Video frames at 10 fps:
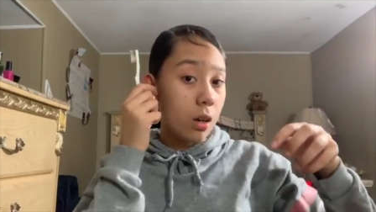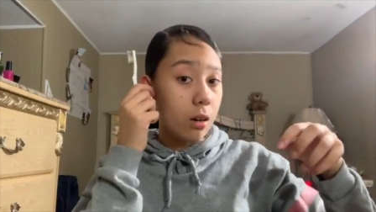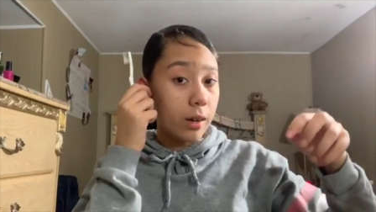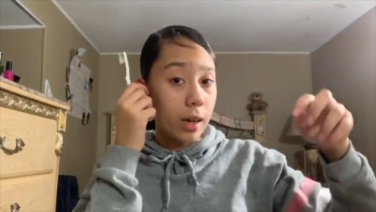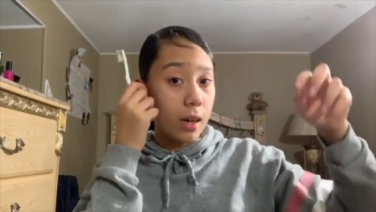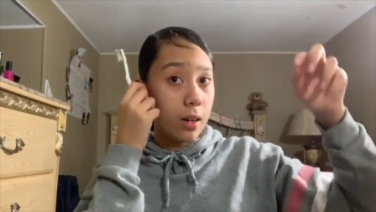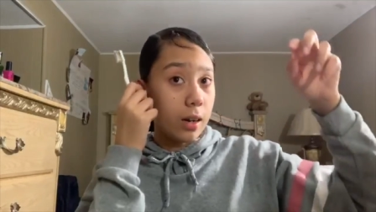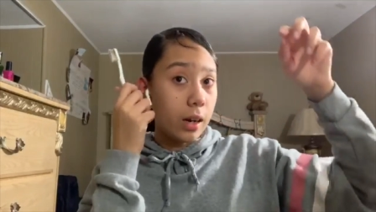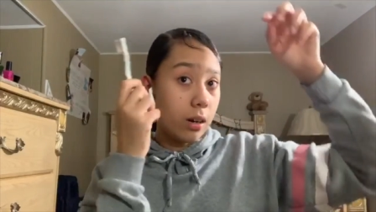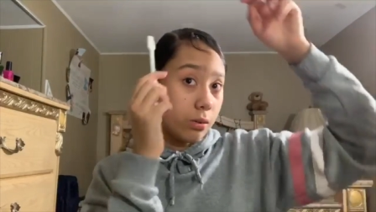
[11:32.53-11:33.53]
Okay,
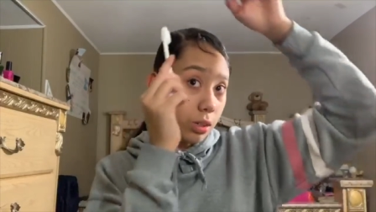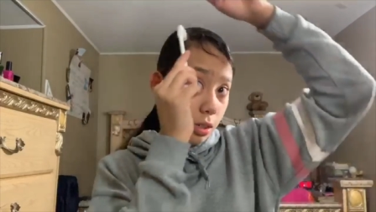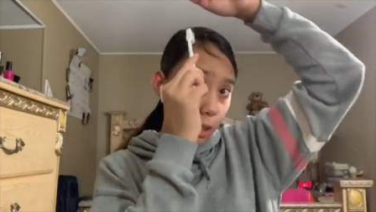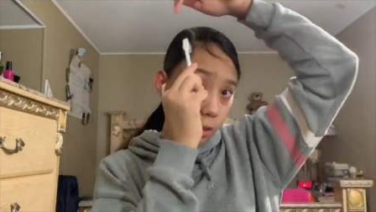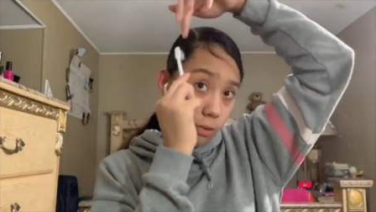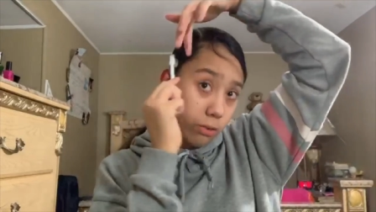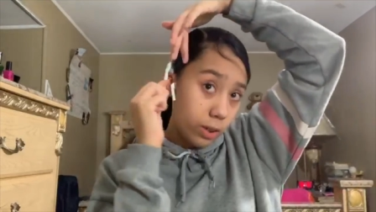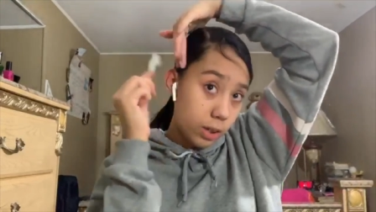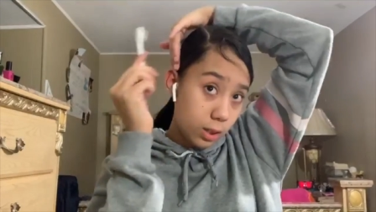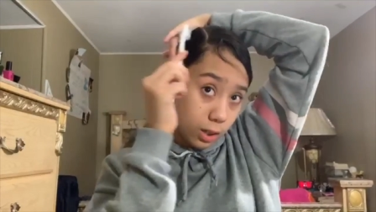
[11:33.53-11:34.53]
now we're just gonna
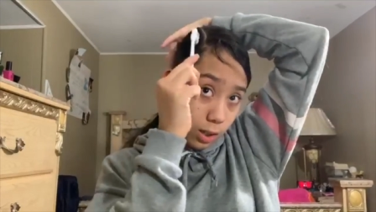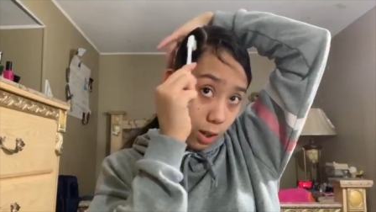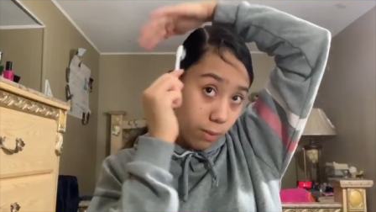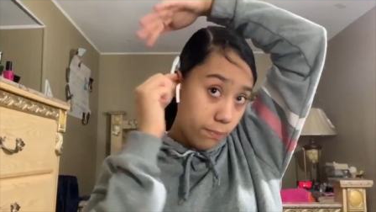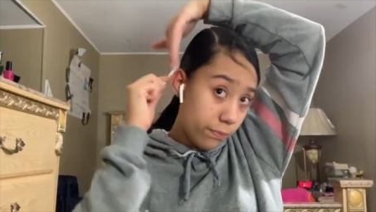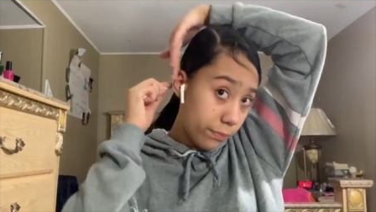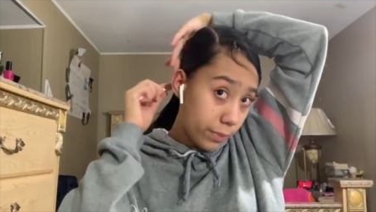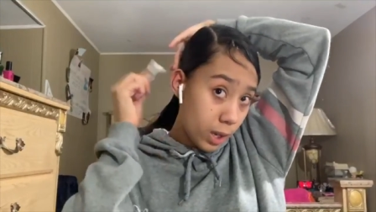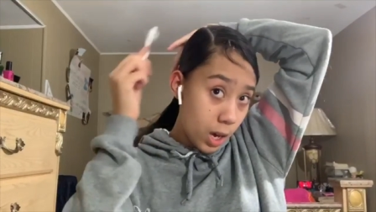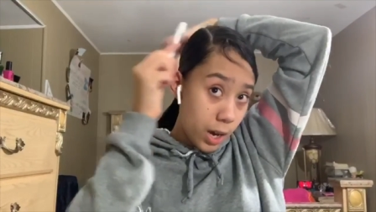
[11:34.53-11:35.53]
fix this up.
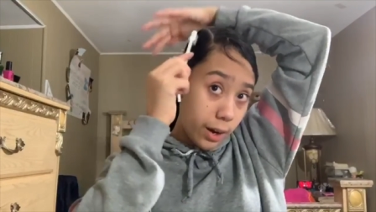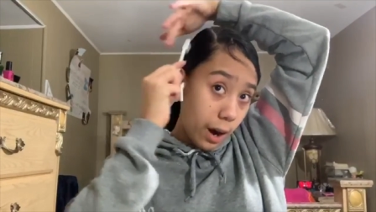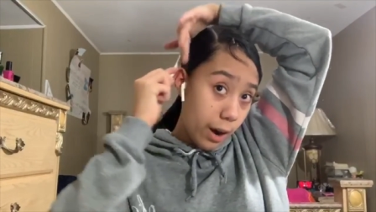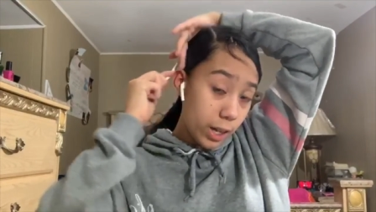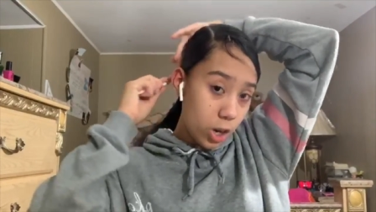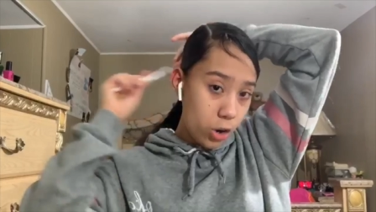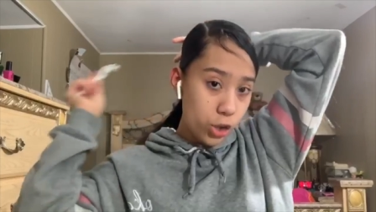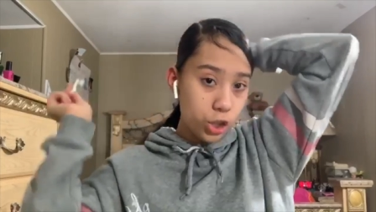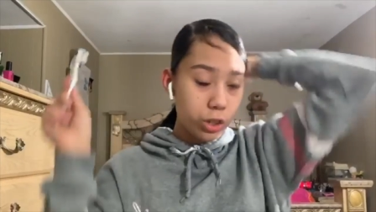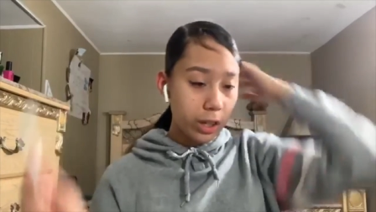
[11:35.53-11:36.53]
Now I know you're
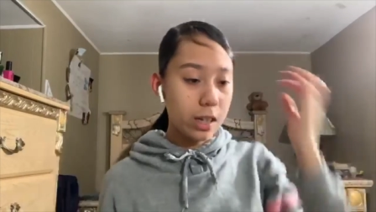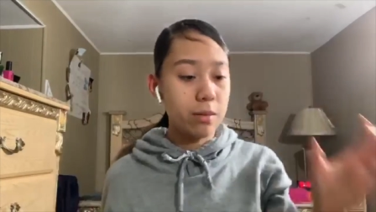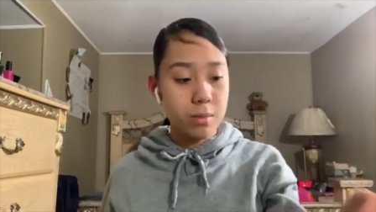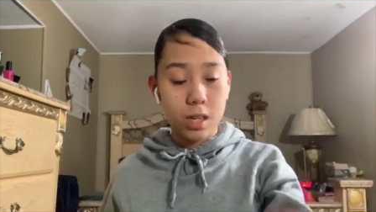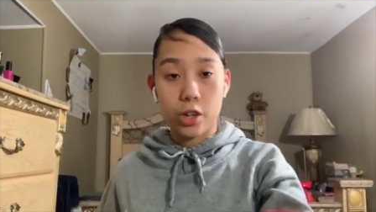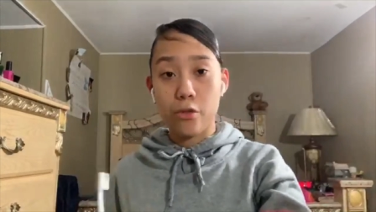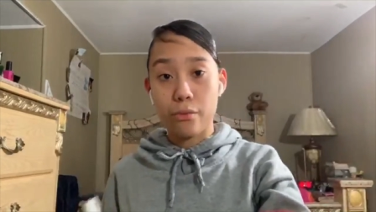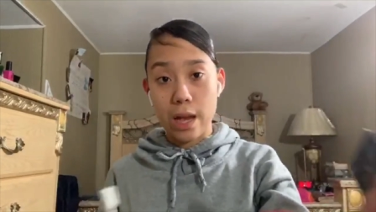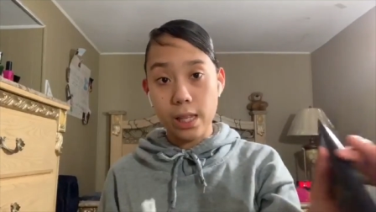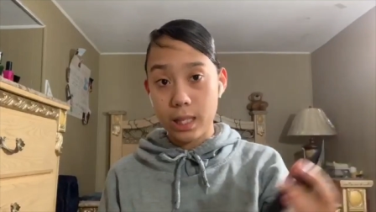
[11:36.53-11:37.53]
still looking at me
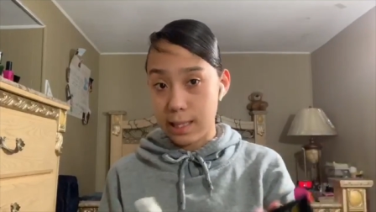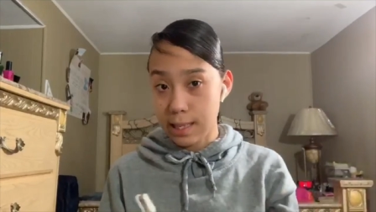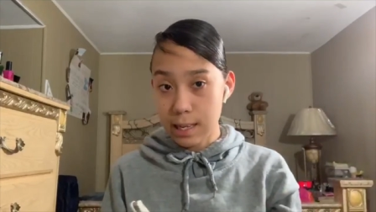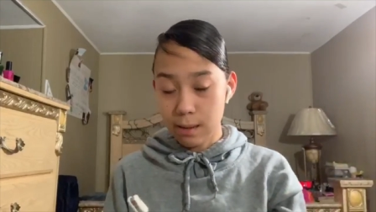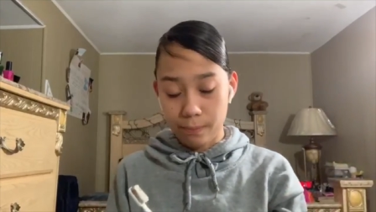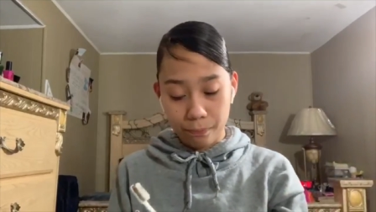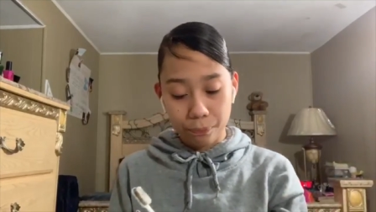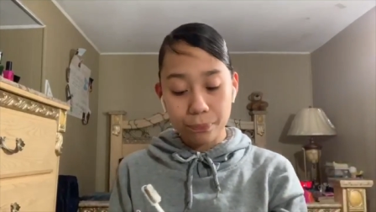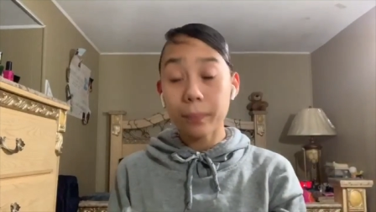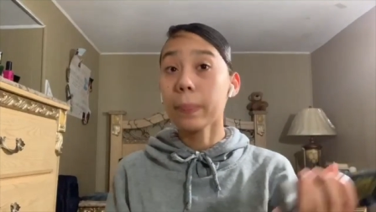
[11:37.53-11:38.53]
crazy,
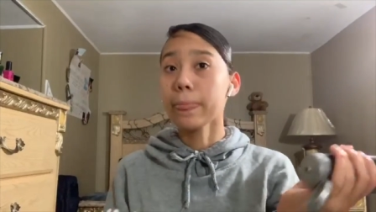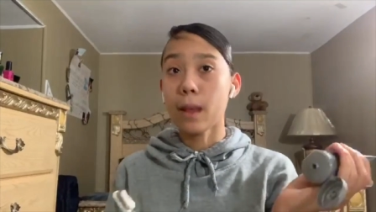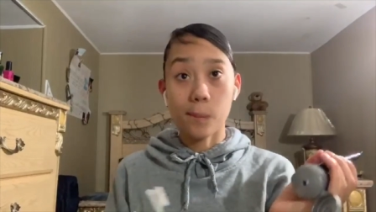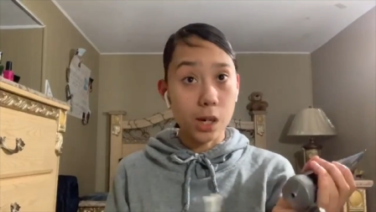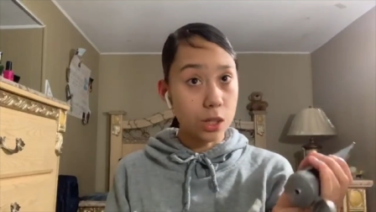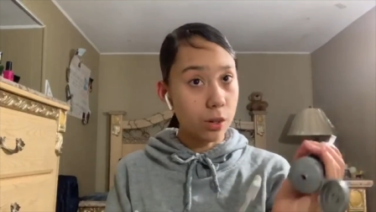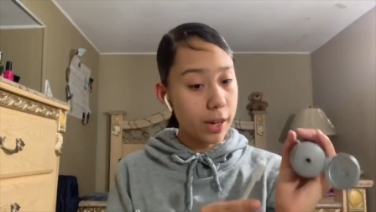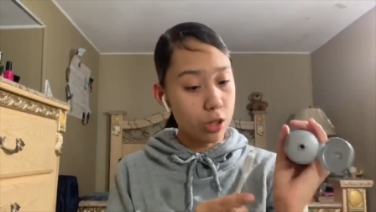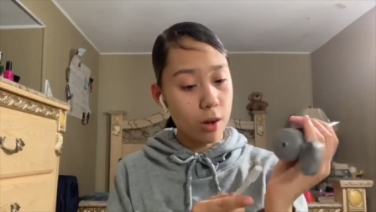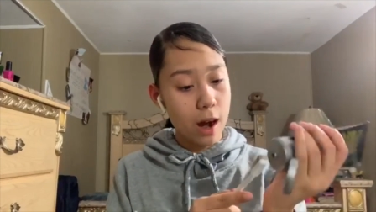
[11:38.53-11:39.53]
but it's
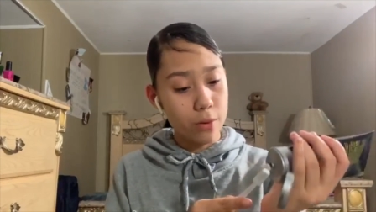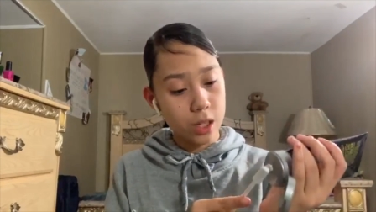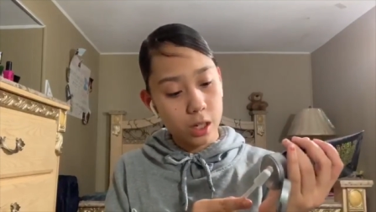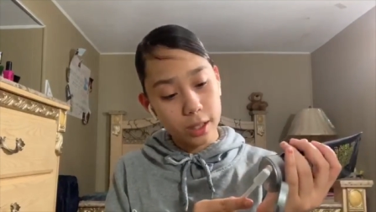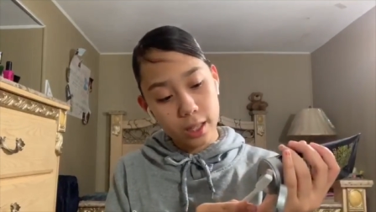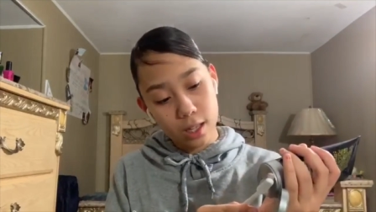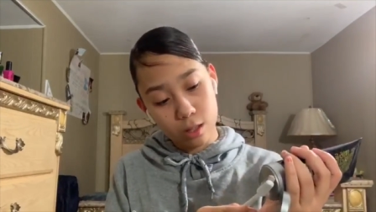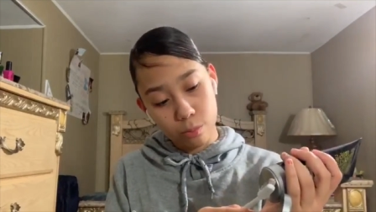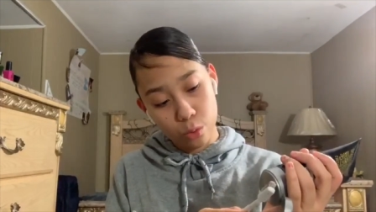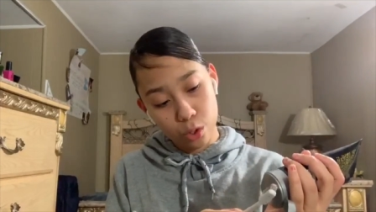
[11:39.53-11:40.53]
okay. So now we're just gonna take
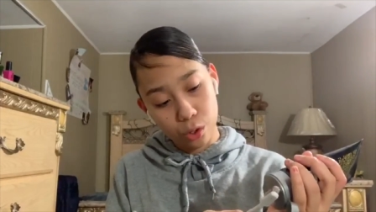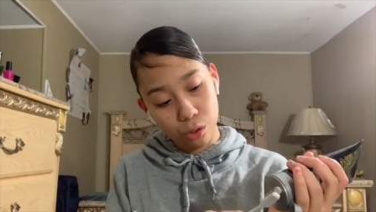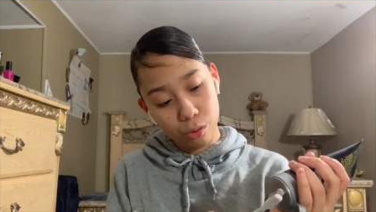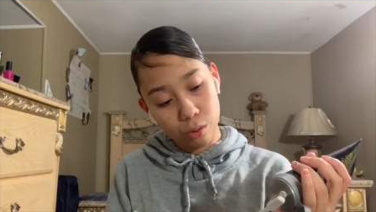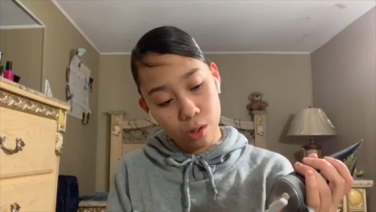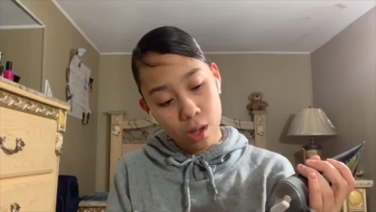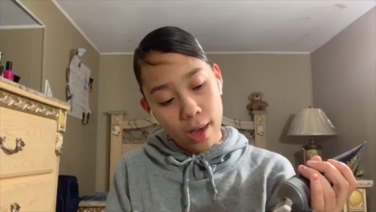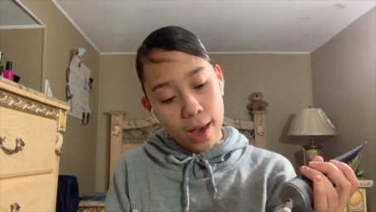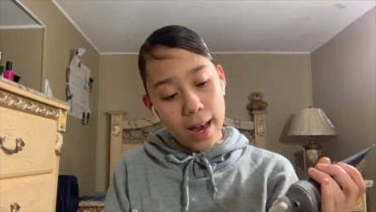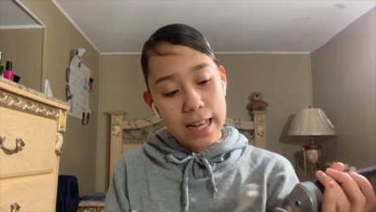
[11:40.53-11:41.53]
some more glue.
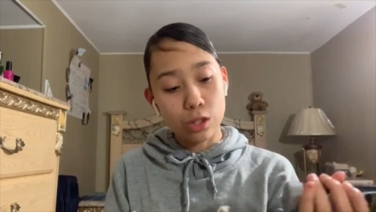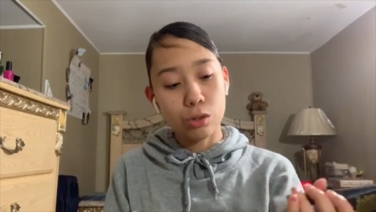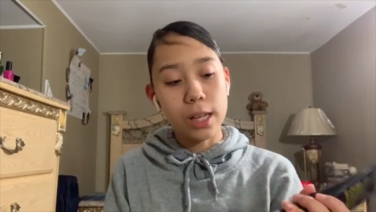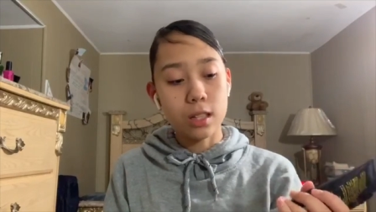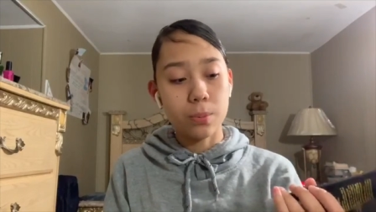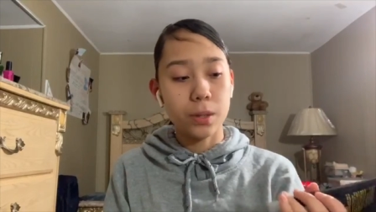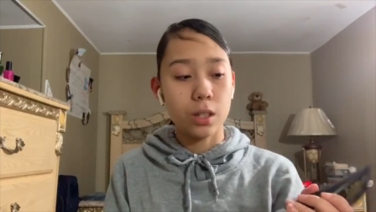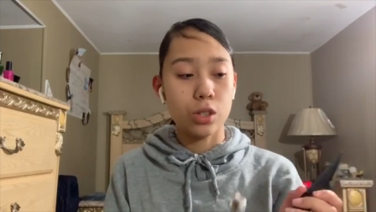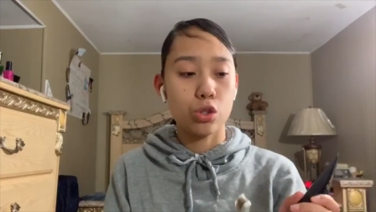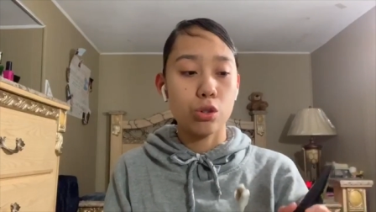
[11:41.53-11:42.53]
I do like to put
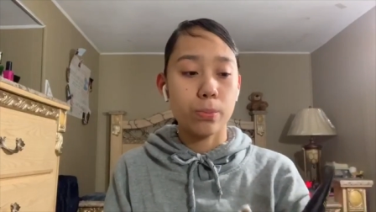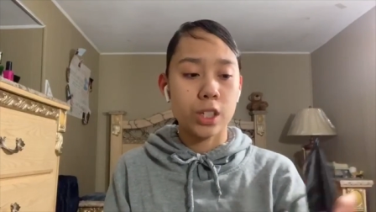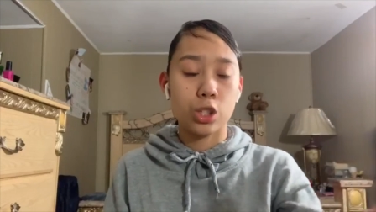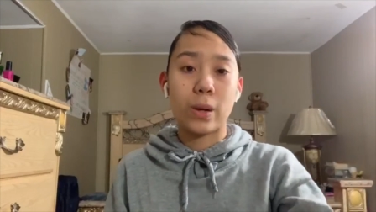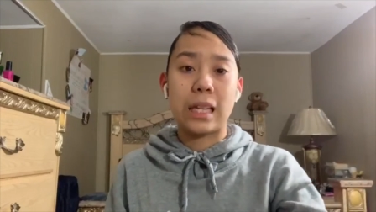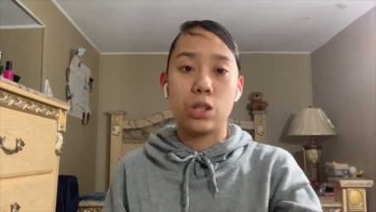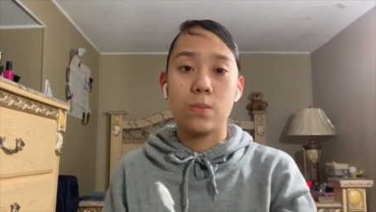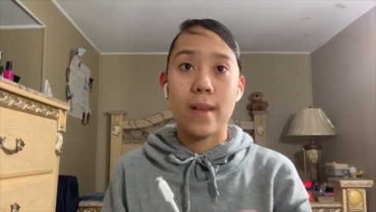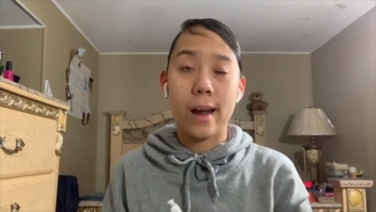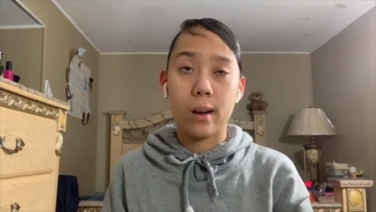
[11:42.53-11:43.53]
on the toothbrush so I'm
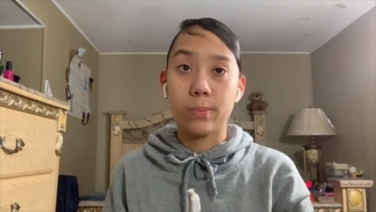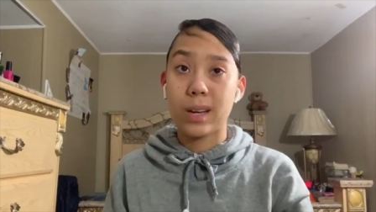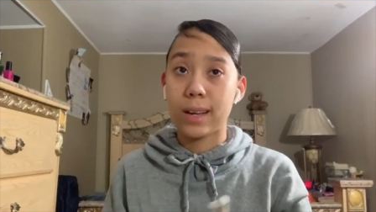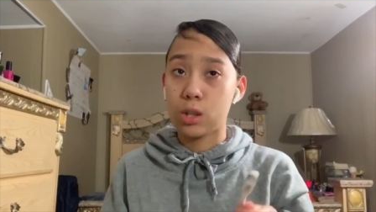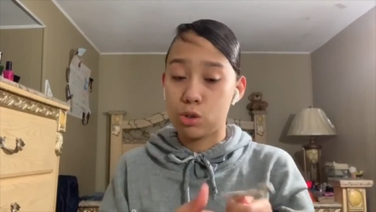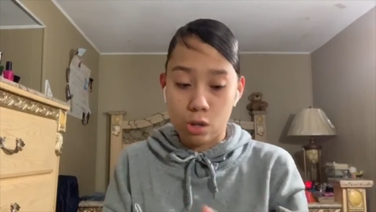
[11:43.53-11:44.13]
not applying